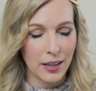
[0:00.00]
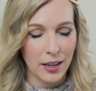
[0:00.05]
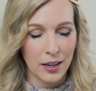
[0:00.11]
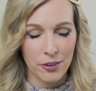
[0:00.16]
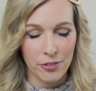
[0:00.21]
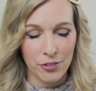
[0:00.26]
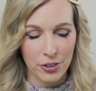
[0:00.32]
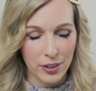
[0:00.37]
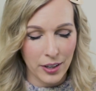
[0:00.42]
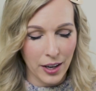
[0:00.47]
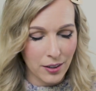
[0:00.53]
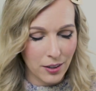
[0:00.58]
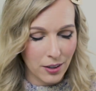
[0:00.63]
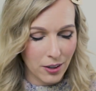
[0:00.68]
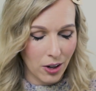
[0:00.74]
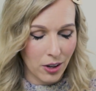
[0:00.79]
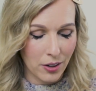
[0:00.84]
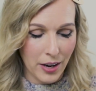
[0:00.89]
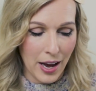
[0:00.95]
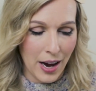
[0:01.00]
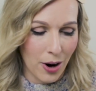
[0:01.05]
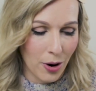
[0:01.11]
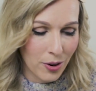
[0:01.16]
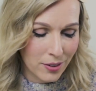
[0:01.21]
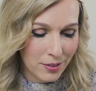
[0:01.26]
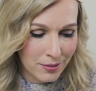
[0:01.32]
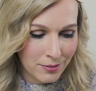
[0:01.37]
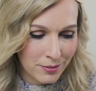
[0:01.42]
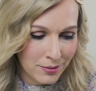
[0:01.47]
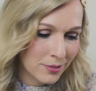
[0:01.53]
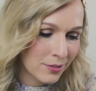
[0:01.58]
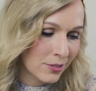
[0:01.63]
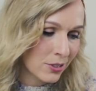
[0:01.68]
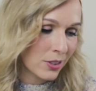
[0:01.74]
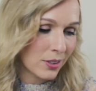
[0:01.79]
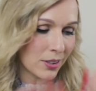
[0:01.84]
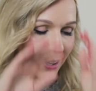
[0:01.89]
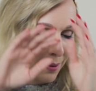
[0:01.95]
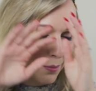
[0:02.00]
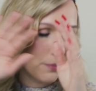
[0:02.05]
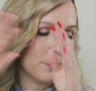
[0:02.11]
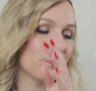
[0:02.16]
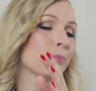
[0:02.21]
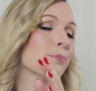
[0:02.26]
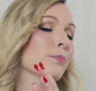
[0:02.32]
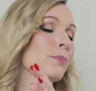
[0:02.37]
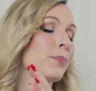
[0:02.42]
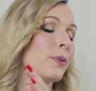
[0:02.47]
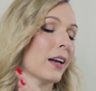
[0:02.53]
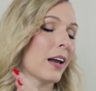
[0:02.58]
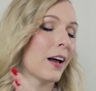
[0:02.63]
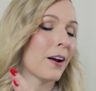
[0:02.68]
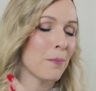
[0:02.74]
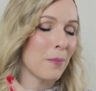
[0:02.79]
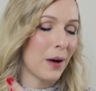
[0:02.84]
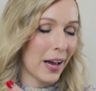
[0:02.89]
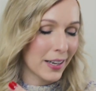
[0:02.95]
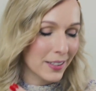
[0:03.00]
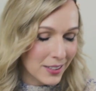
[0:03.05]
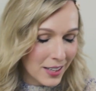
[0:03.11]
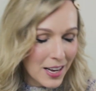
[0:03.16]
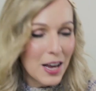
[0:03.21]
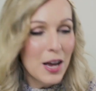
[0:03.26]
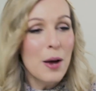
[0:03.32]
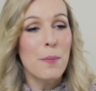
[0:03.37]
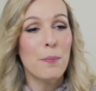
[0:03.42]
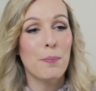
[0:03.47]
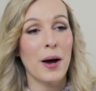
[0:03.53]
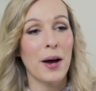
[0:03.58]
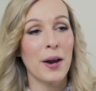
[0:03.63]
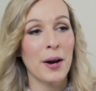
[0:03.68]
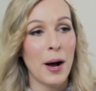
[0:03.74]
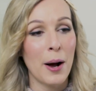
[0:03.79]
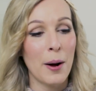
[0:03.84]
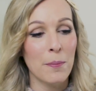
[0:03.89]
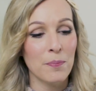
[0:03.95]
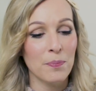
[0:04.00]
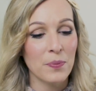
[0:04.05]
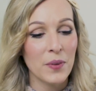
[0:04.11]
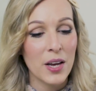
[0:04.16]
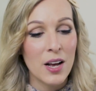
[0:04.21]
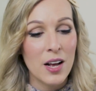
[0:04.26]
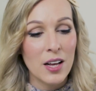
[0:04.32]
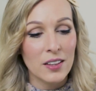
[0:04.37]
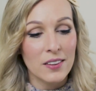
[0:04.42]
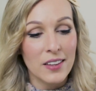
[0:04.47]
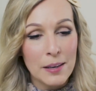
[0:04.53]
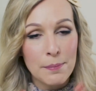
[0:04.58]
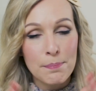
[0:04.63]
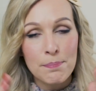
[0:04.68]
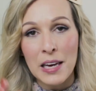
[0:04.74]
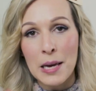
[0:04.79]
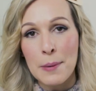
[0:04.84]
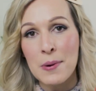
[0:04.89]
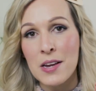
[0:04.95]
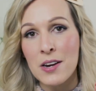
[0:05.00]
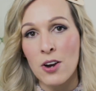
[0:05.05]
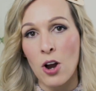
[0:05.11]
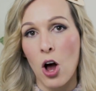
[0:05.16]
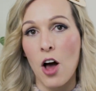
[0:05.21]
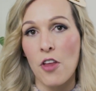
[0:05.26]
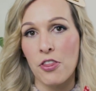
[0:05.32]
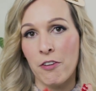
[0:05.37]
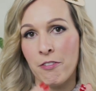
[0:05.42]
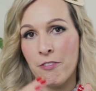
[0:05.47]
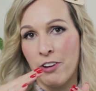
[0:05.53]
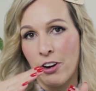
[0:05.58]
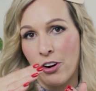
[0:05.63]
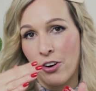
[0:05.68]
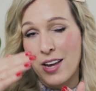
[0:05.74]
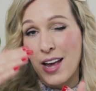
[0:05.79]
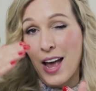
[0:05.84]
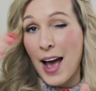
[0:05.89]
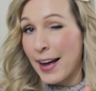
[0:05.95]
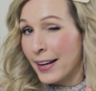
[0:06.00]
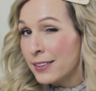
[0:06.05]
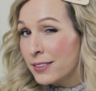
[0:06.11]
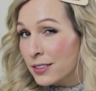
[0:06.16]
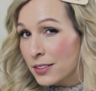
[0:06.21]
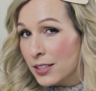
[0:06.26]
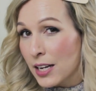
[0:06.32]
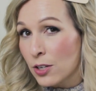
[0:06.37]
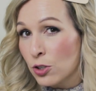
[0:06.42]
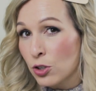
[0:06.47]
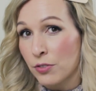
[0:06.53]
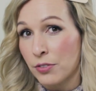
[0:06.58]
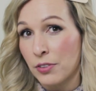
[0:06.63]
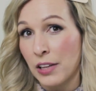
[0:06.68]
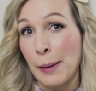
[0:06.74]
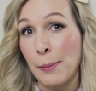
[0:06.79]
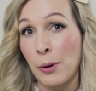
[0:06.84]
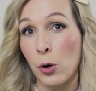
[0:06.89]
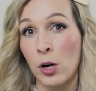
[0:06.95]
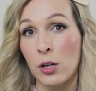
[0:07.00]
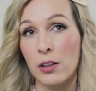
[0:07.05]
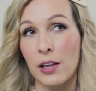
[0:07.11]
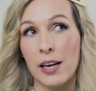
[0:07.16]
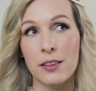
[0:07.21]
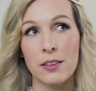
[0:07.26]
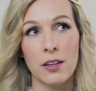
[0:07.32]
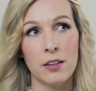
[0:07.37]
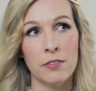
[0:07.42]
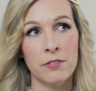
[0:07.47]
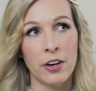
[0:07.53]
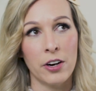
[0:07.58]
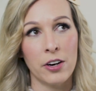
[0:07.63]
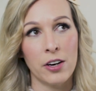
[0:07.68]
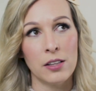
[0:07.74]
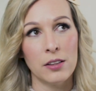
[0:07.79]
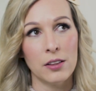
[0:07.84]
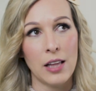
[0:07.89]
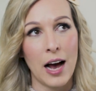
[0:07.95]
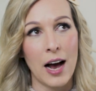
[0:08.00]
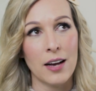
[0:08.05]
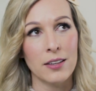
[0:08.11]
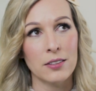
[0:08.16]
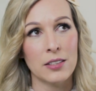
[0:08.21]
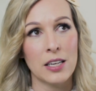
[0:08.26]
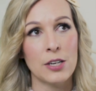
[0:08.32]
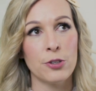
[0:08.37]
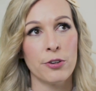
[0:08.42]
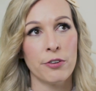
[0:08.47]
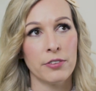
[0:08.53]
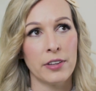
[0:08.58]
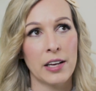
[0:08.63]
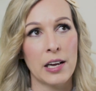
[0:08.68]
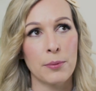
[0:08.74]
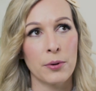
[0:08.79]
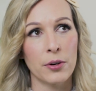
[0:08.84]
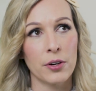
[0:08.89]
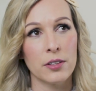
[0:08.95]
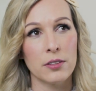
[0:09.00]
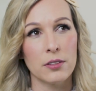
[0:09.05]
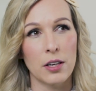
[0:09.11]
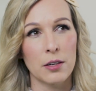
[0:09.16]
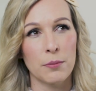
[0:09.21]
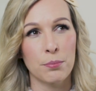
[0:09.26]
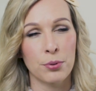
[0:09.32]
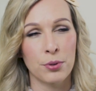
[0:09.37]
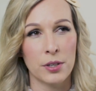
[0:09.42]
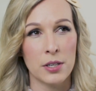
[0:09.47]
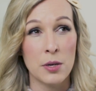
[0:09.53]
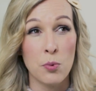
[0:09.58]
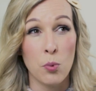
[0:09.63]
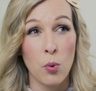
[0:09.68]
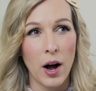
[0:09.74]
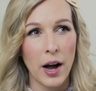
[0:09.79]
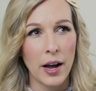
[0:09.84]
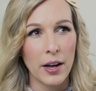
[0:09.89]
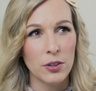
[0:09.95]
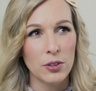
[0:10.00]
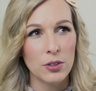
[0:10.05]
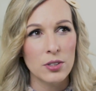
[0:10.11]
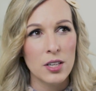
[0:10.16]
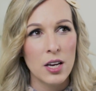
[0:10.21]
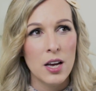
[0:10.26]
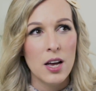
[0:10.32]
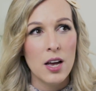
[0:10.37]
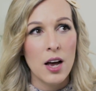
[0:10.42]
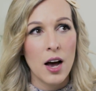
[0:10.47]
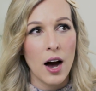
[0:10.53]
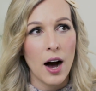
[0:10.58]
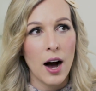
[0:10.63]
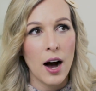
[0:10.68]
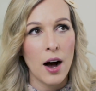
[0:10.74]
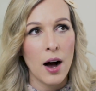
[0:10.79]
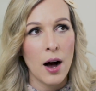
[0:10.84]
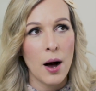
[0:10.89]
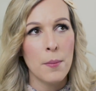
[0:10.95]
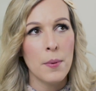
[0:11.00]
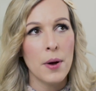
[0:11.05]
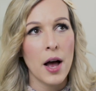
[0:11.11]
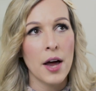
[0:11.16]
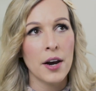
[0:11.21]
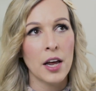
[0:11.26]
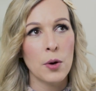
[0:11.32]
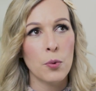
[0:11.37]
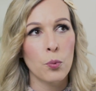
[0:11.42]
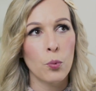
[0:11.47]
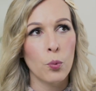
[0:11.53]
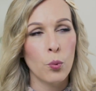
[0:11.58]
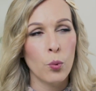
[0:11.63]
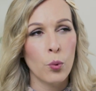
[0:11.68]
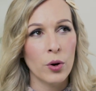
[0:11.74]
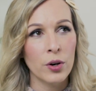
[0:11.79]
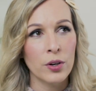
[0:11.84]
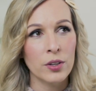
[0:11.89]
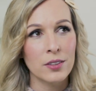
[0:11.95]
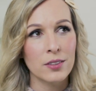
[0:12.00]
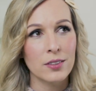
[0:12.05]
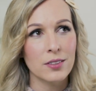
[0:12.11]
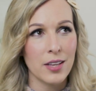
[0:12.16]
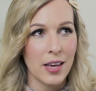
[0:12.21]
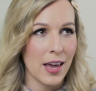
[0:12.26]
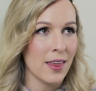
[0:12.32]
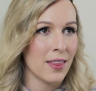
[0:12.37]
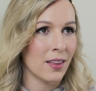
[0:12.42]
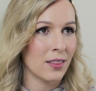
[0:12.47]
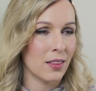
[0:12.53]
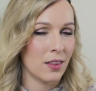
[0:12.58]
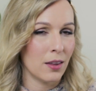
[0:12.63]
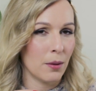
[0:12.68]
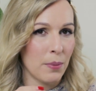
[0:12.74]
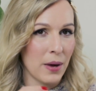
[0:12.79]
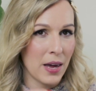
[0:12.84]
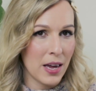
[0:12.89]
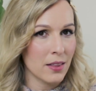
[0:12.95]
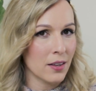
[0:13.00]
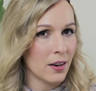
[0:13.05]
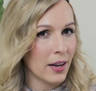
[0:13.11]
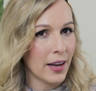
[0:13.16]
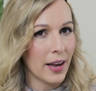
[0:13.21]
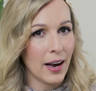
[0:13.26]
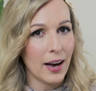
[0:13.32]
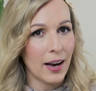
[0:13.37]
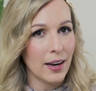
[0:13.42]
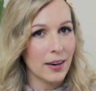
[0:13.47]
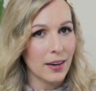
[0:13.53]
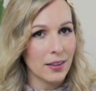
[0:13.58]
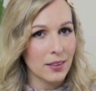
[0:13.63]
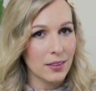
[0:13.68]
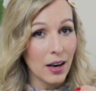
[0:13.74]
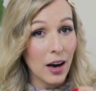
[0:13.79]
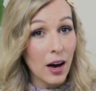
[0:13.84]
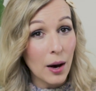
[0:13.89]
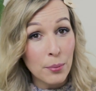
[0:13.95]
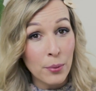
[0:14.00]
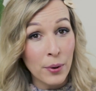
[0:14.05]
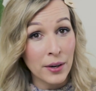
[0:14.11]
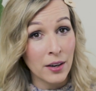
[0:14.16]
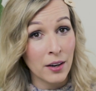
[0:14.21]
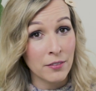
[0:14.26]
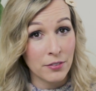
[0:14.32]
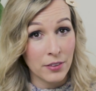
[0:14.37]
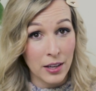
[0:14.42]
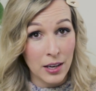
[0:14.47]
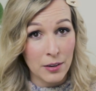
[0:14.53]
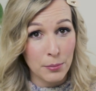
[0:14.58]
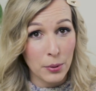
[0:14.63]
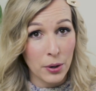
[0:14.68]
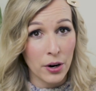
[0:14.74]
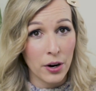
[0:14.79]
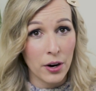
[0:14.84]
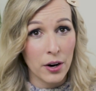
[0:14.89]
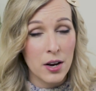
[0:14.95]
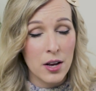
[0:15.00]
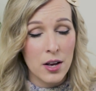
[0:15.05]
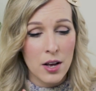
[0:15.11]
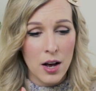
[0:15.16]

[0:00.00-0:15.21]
kind of forget it all now. Just like put it out of mind. But like maybe not the very end stage of labor, like the very last stage of labor is like pretty wild. And I wouldn't say that the pain that I had at that point of labor,